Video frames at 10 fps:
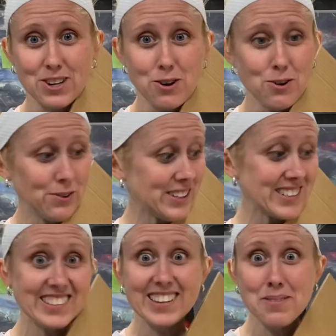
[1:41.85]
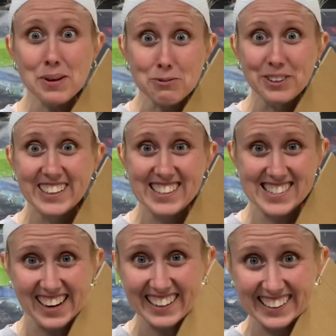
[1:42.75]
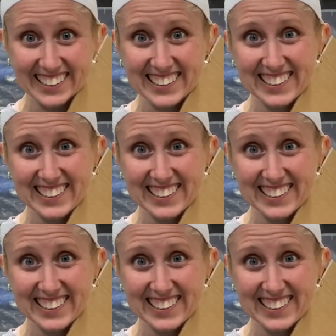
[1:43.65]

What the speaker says: So this is going to be really exciting.